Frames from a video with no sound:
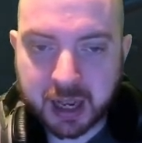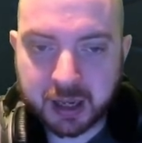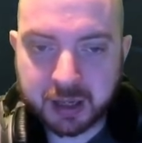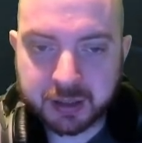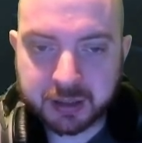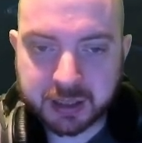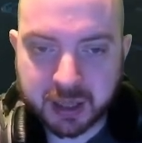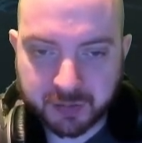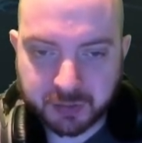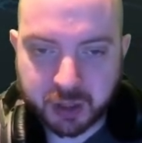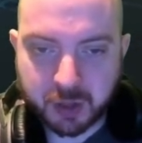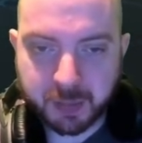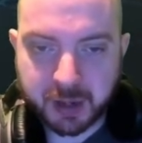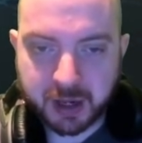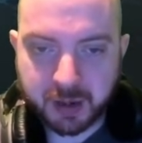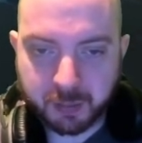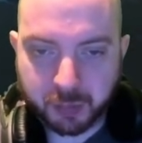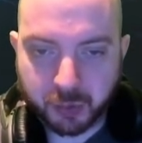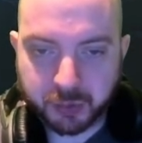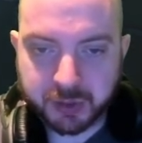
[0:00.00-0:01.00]
Salvage could be an
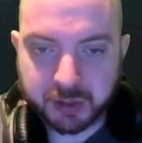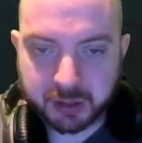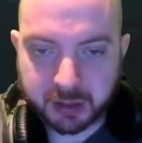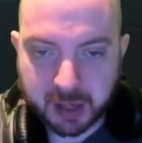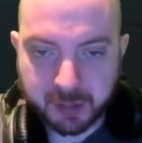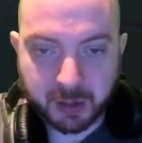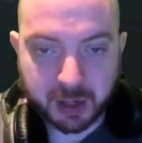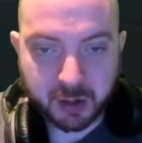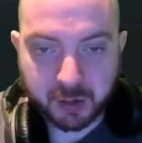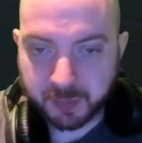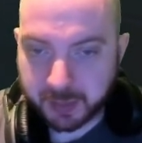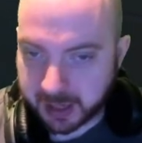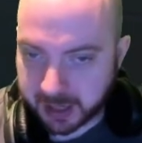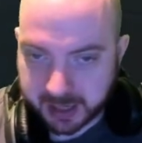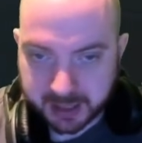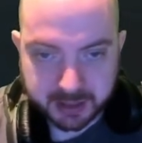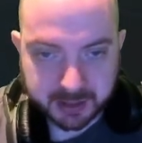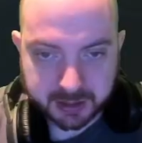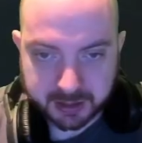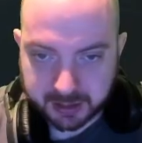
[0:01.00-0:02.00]
important gameplay loop. It
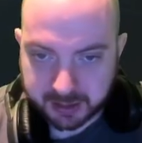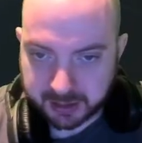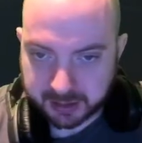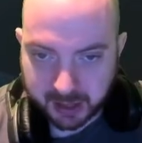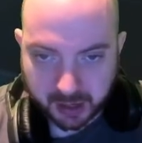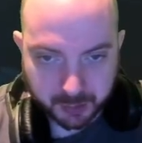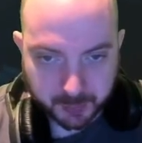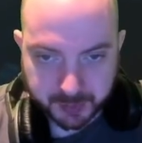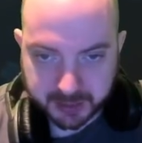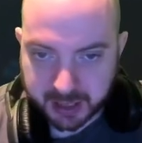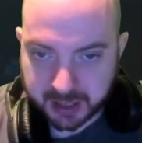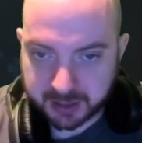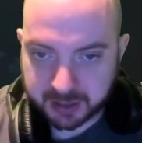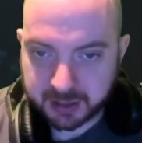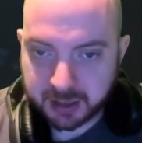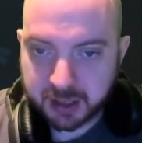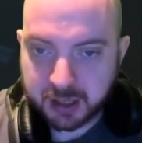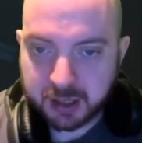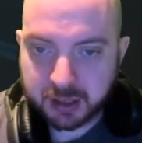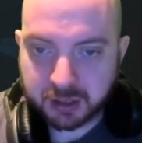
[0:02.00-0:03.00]
is, in 100%.
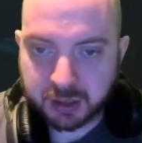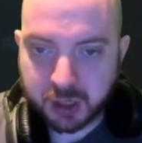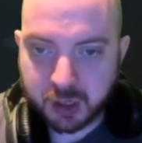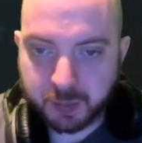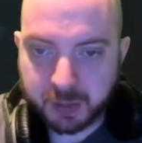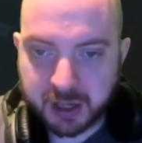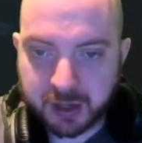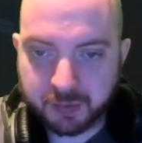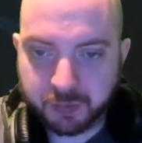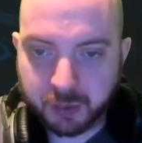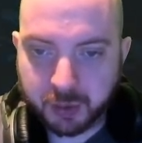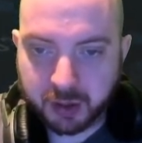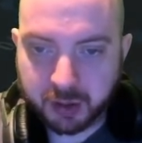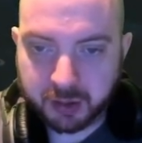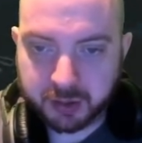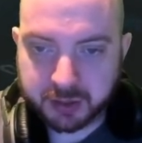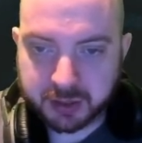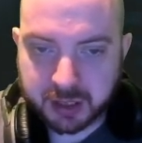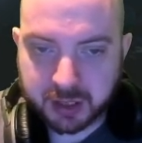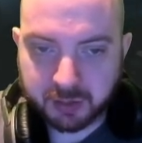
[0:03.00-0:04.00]
Do you believe we'll
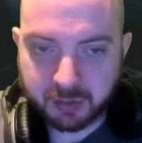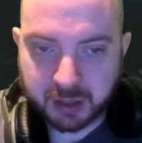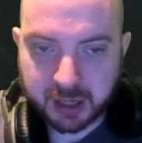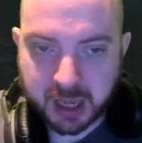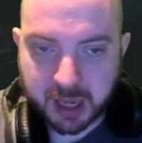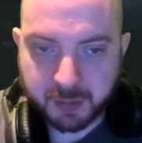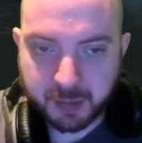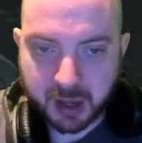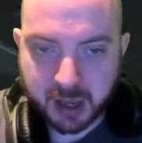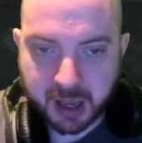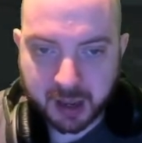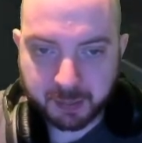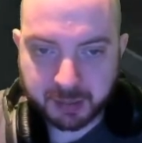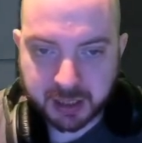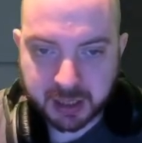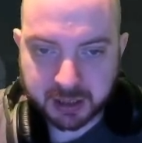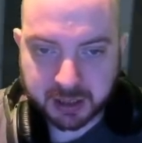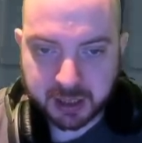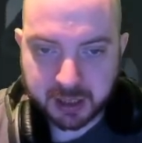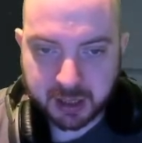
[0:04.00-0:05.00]
see the Reclaimer and
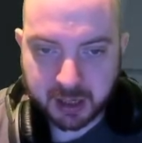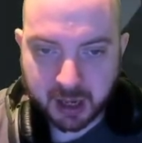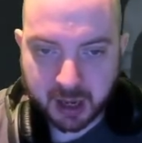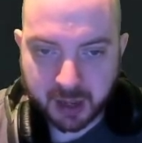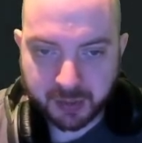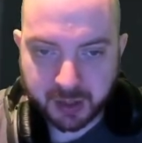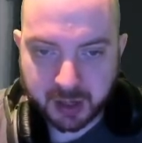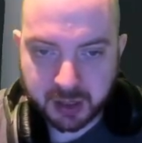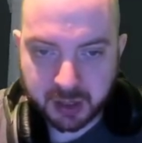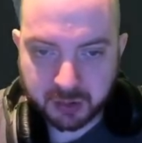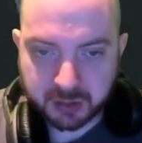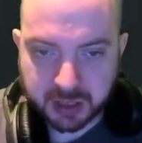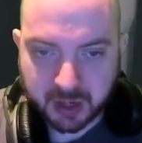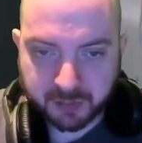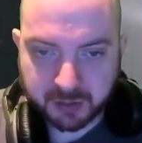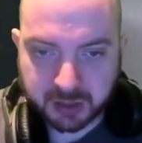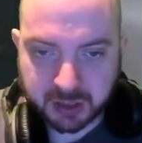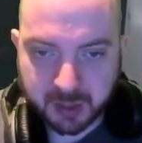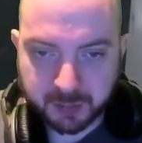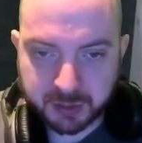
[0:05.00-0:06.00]
potentially other new
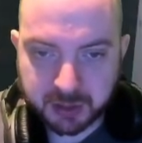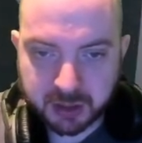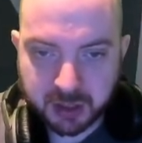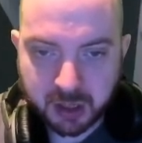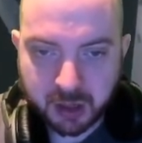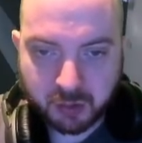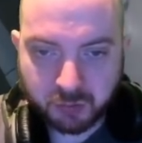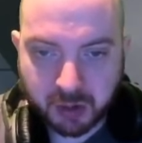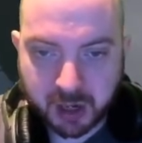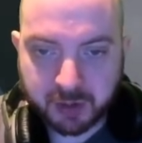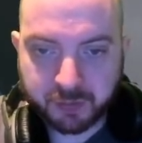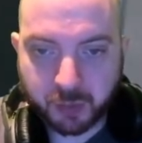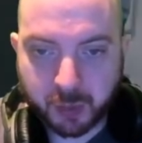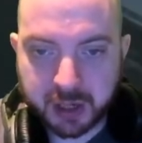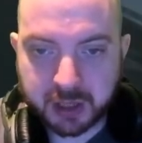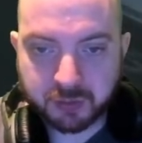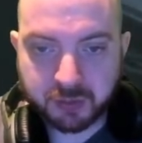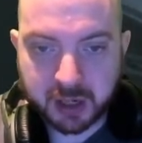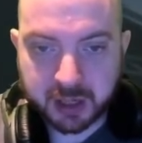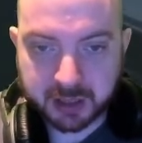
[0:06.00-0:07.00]
salvage ships ready for when
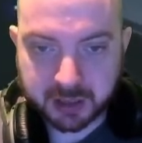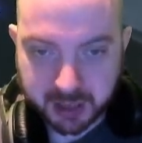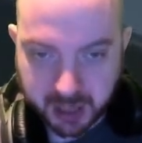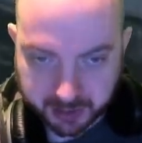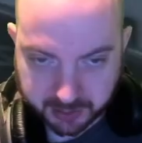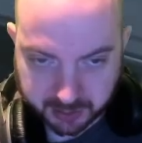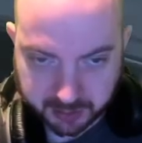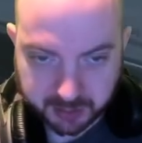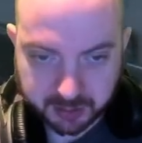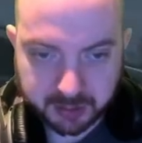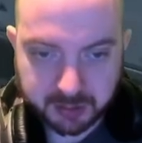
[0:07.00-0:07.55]
it's released? Yes.